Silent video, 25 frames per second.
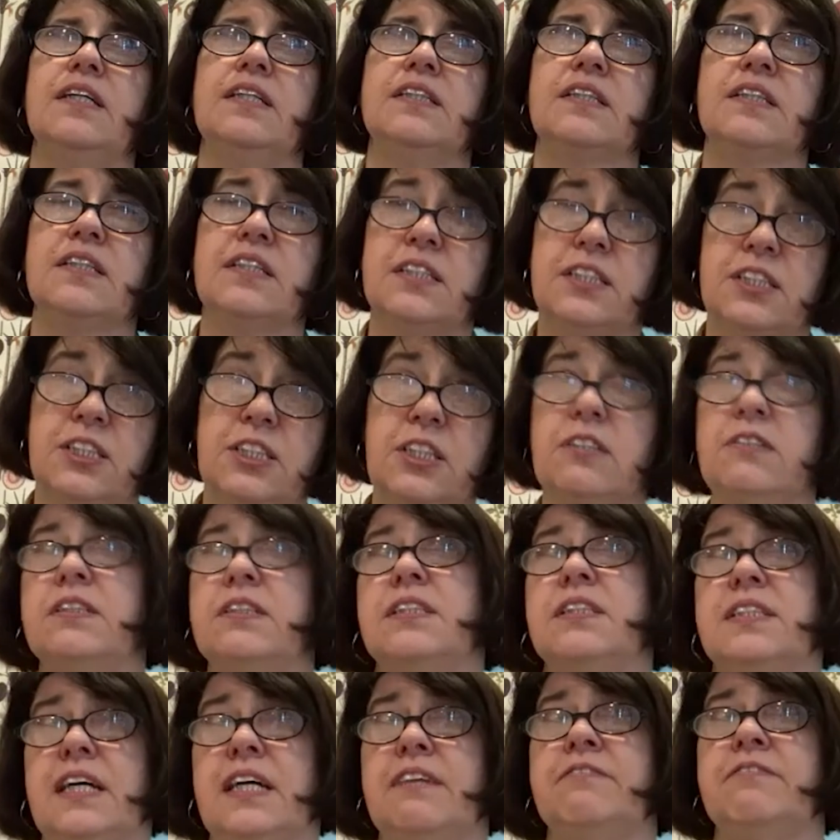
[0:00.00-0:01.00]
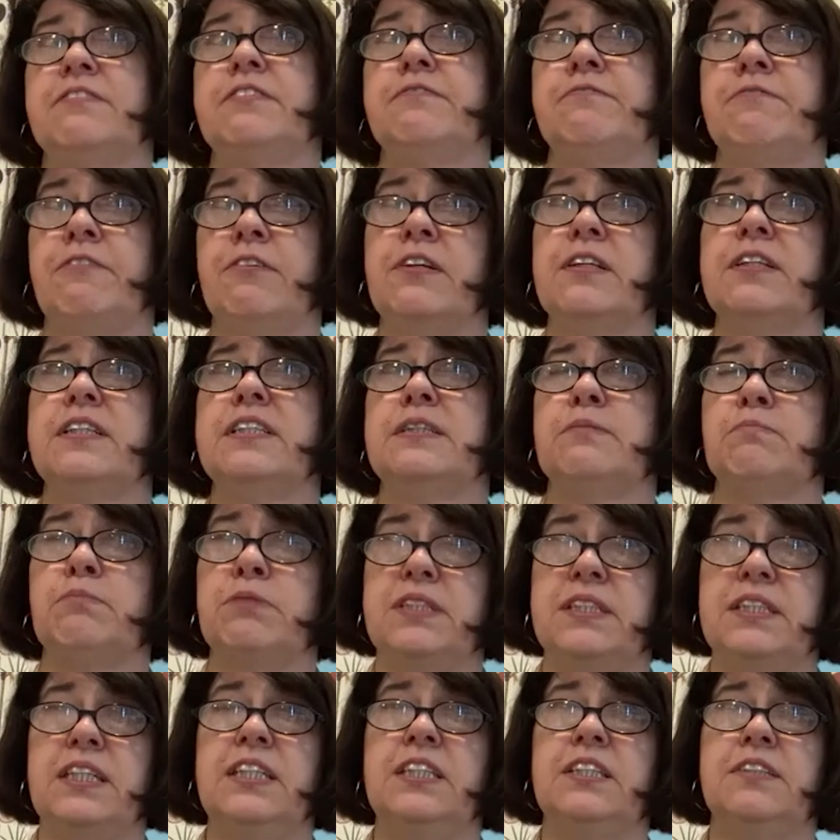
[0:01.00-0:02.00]
So the students have to follow this
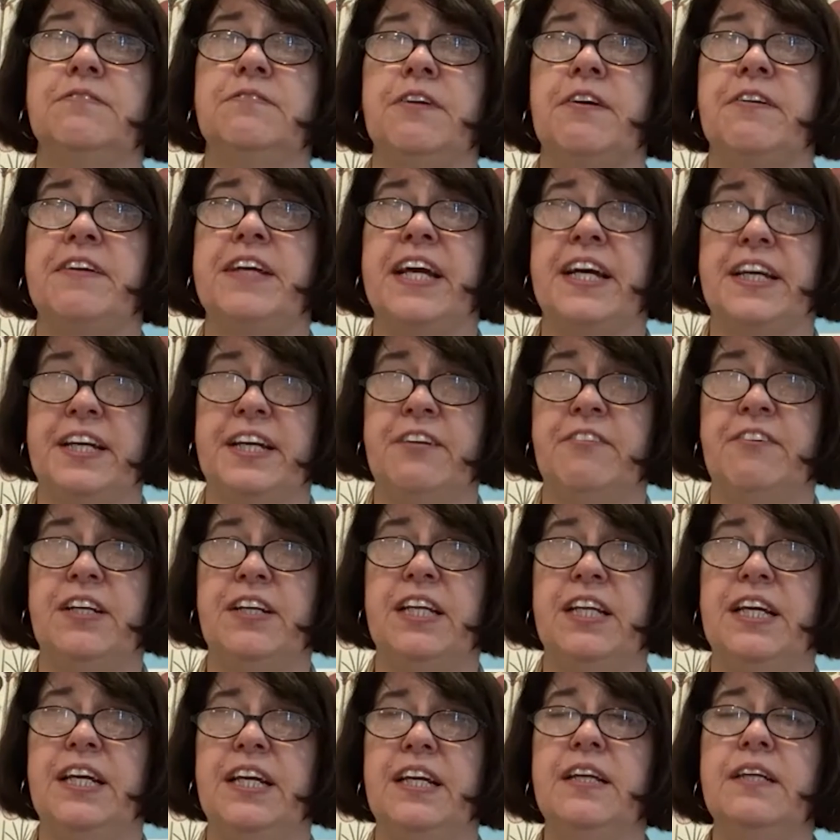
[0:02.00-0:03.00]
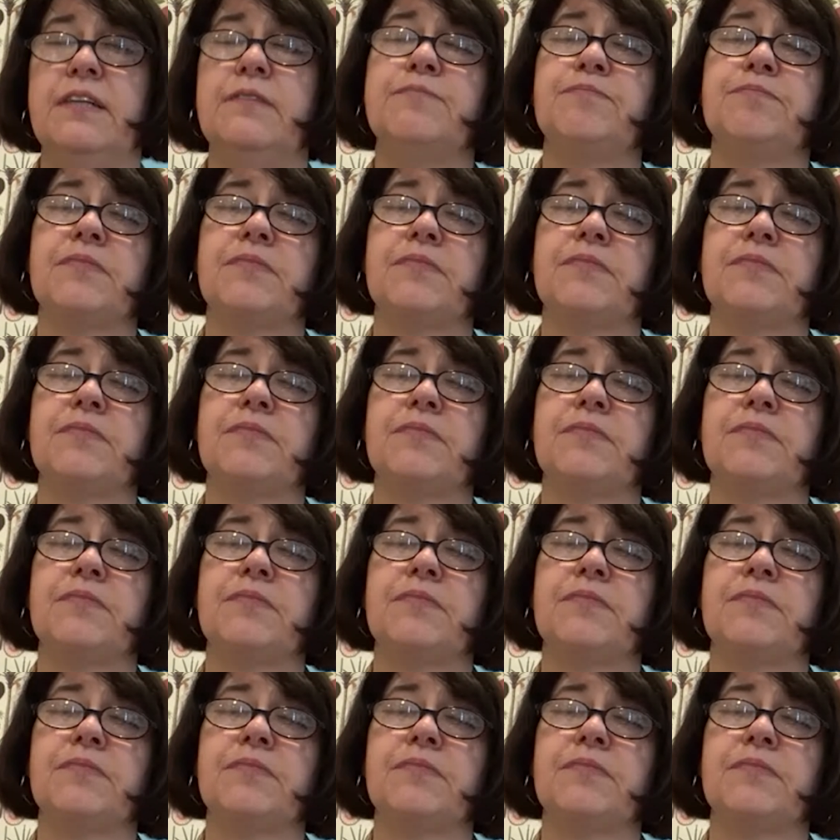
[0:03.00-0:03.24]
procedure very accurately.